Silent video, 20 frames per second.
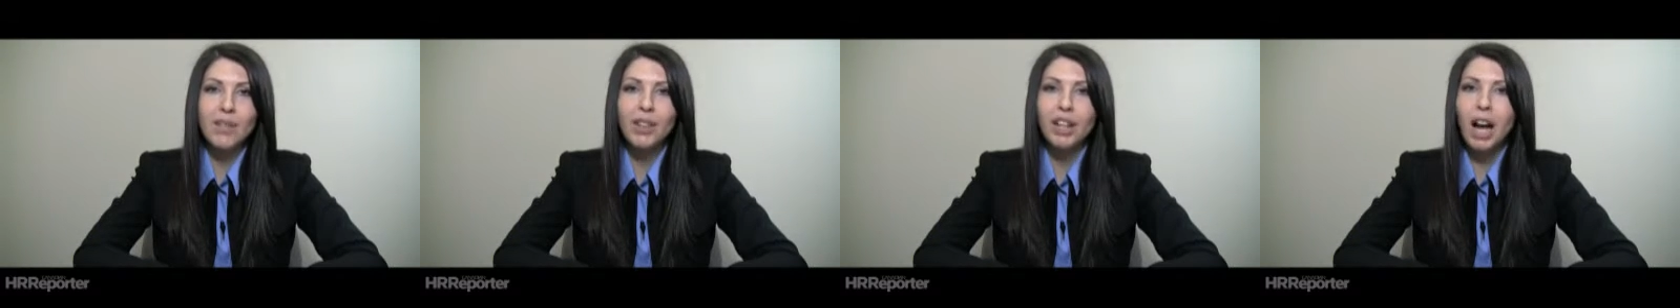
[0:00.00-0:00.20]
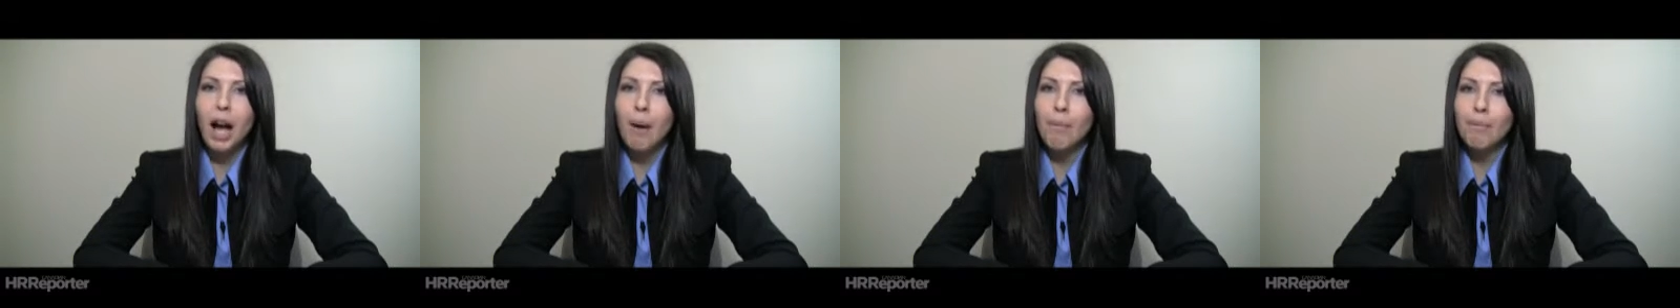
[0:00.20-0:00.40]

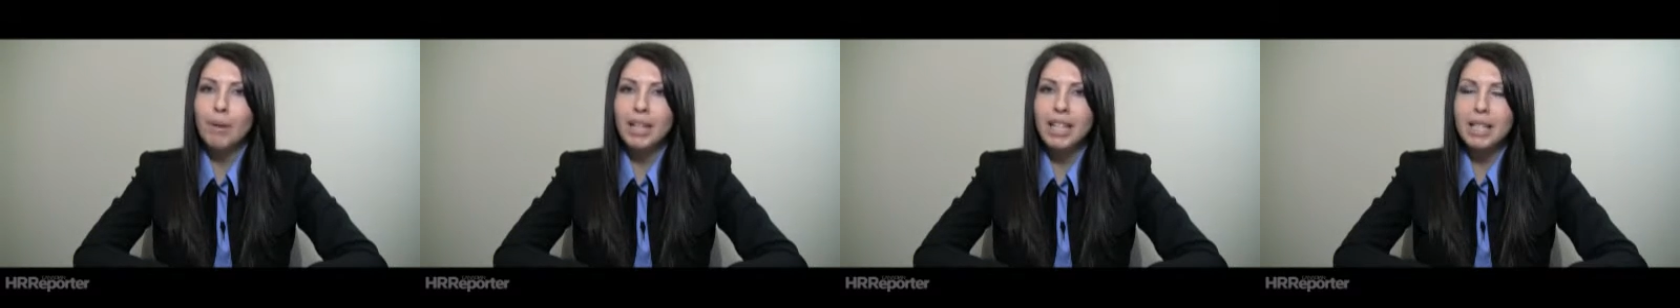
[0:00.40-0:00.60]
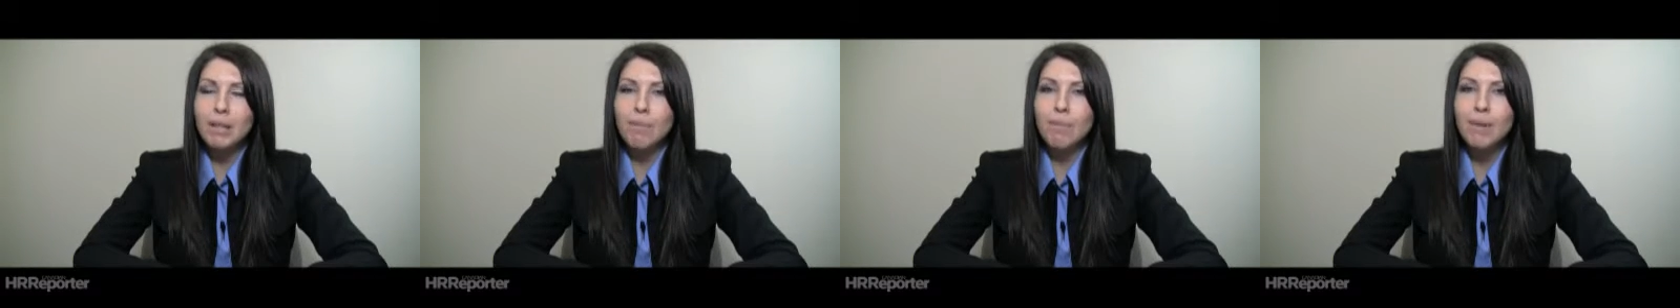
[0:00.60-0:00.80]
the
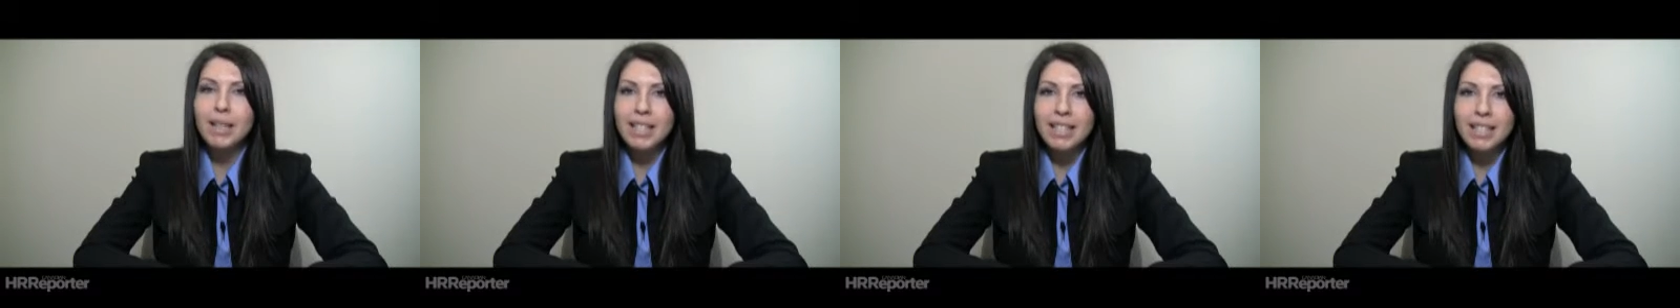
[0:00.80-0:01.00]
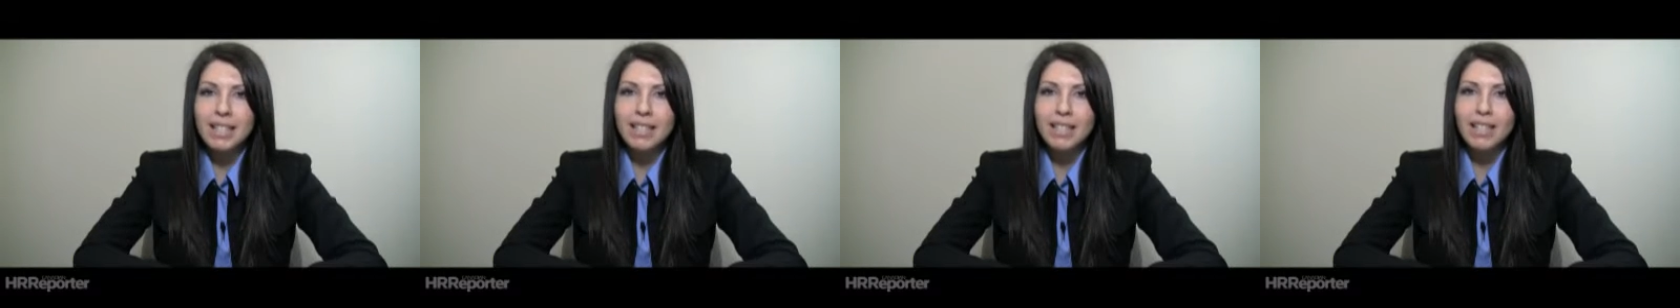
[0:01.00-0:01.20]
company's
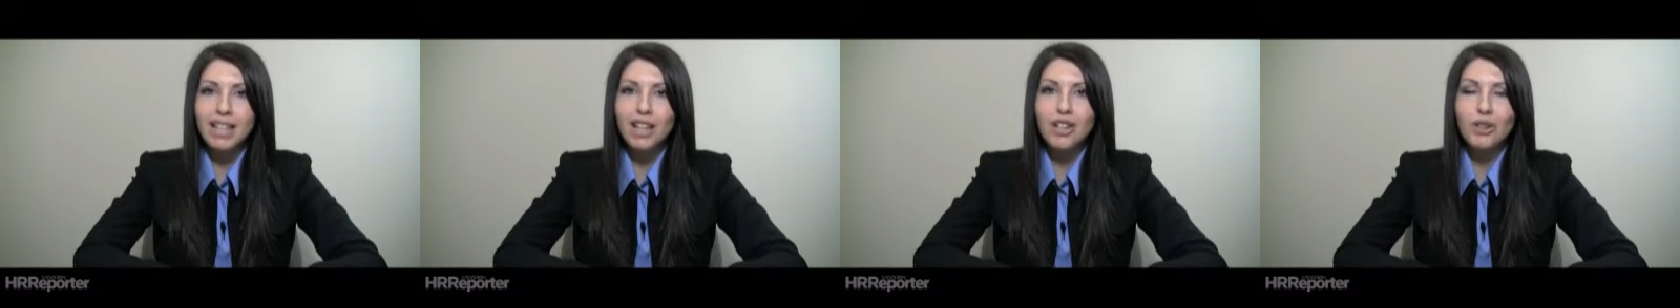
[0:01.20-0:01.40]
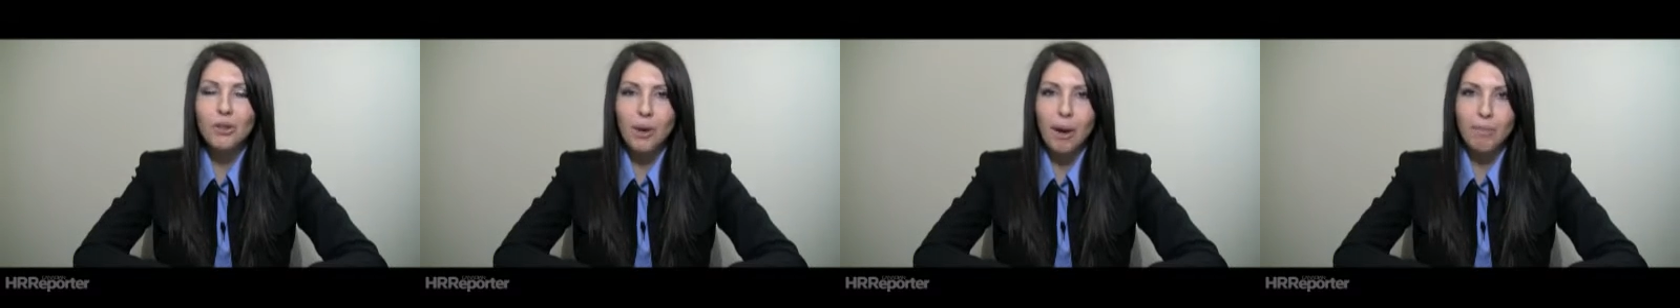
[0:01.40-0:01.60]
business
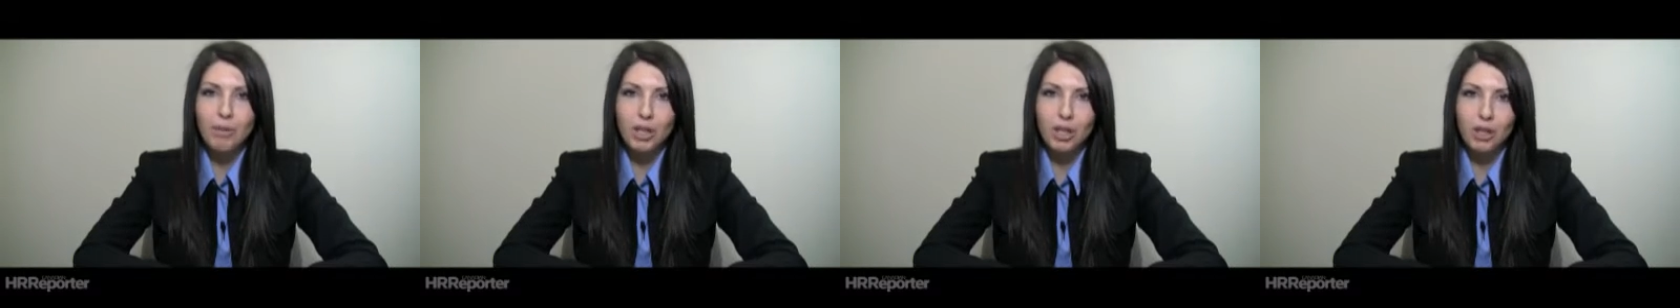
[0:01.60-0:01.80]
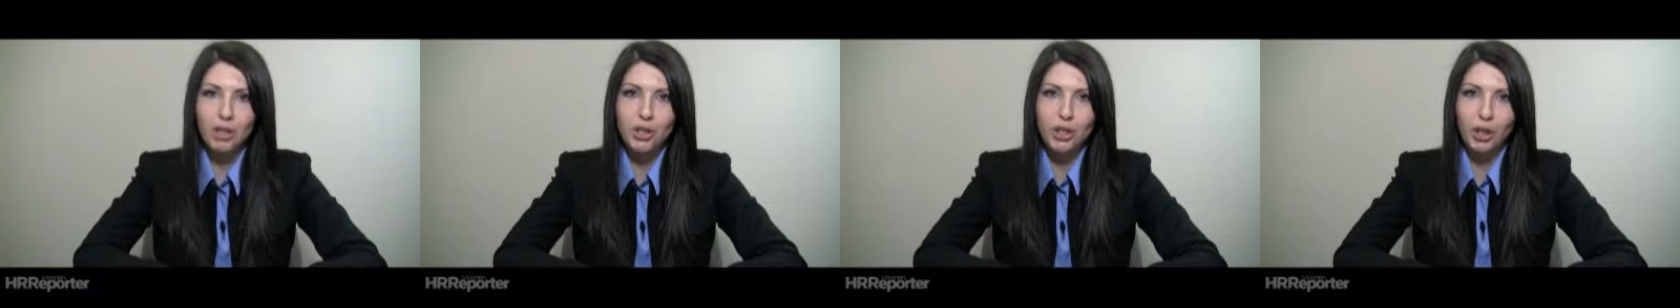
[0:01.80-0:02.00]

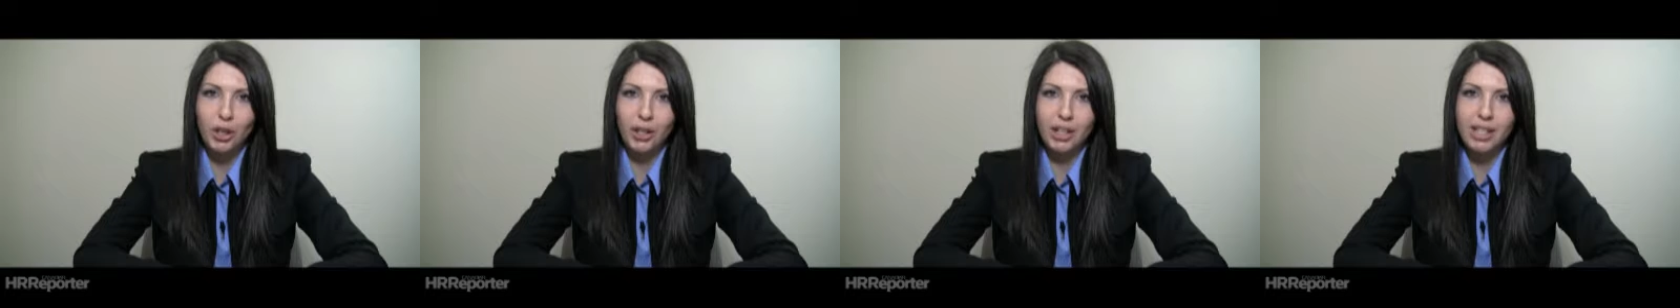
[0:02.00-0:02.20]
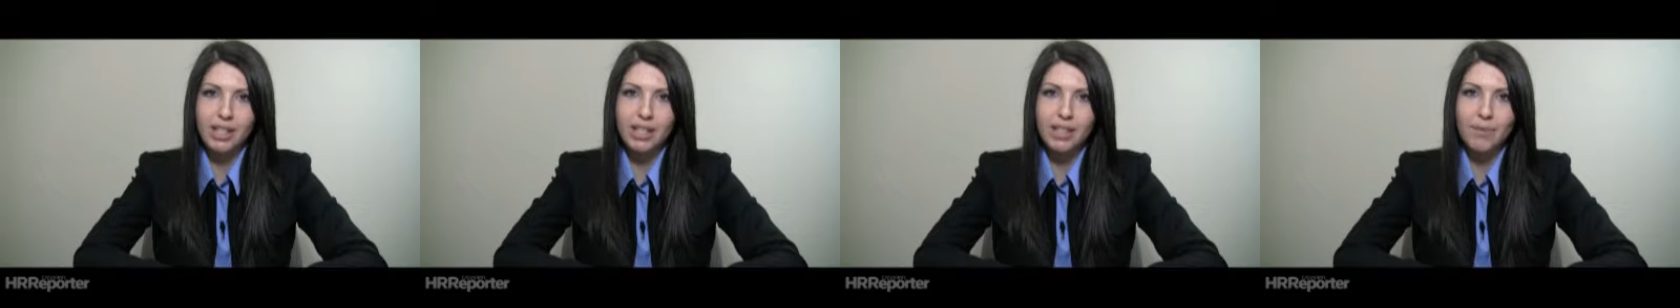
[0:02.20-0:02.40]
interruption
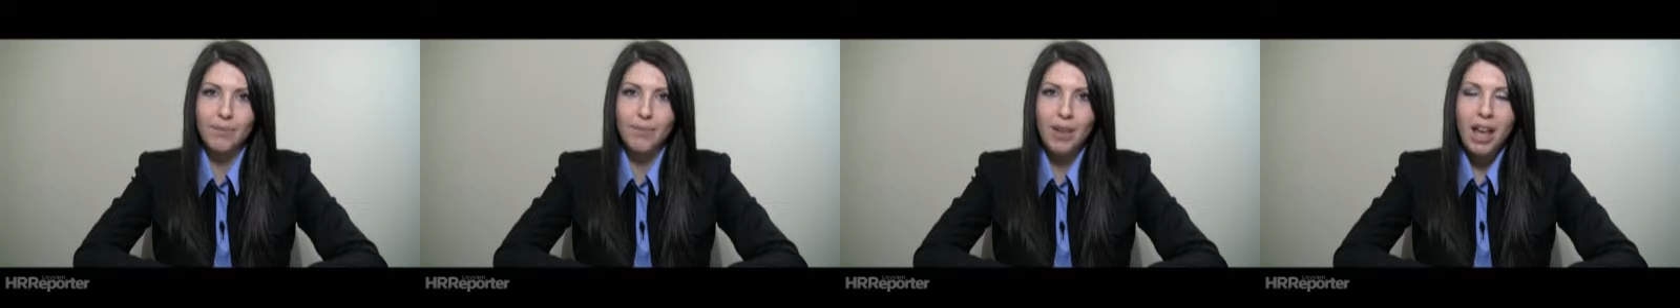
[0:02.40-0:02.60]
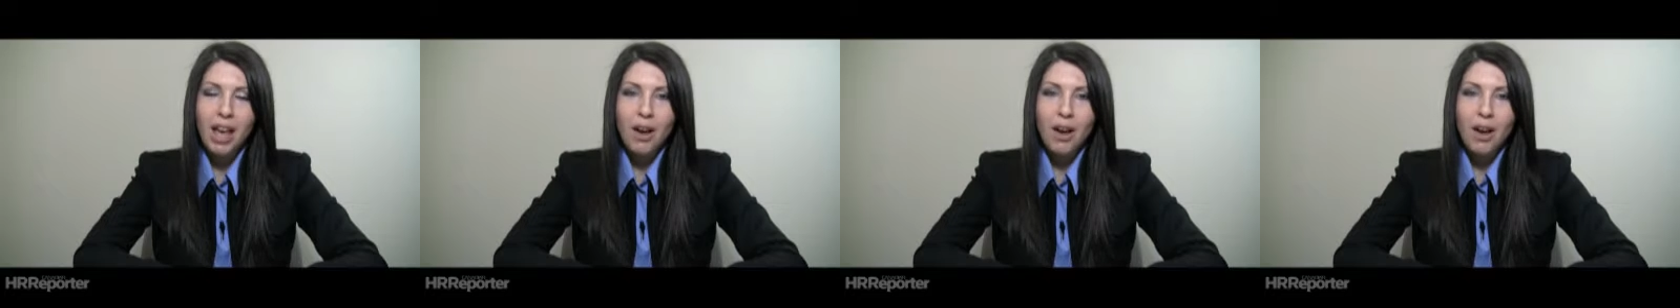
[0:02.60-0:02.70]
insurance.